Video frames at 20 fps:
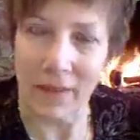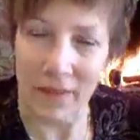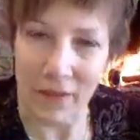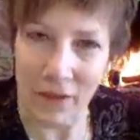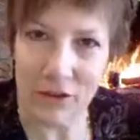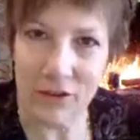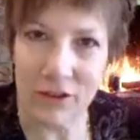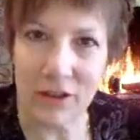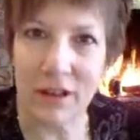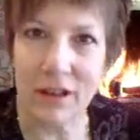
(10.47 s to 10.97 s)

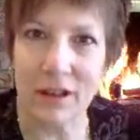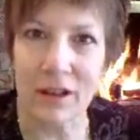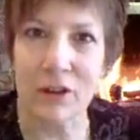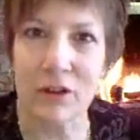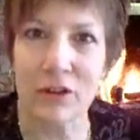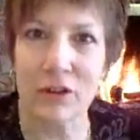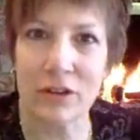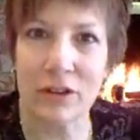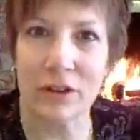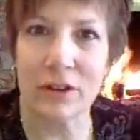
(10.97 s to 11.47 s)
and this
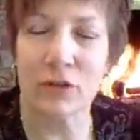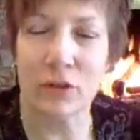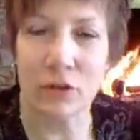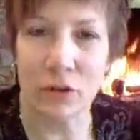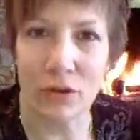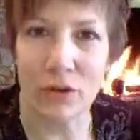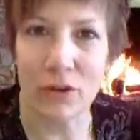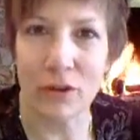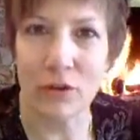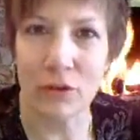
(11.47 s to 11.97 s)
is
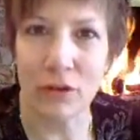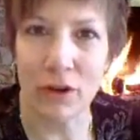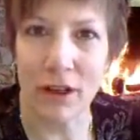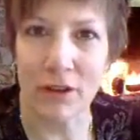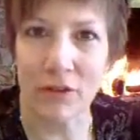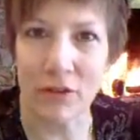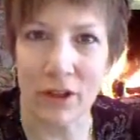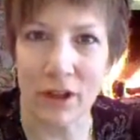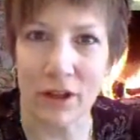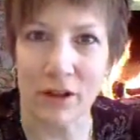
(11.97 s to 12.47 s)
Truth in
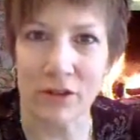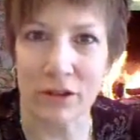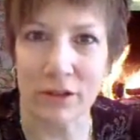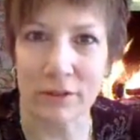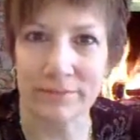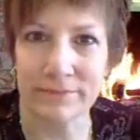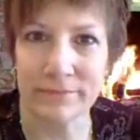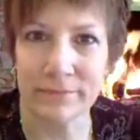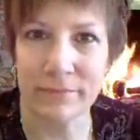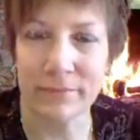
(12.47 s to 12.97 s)

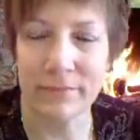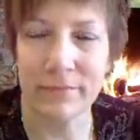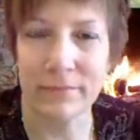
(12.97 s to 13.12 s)
Translation.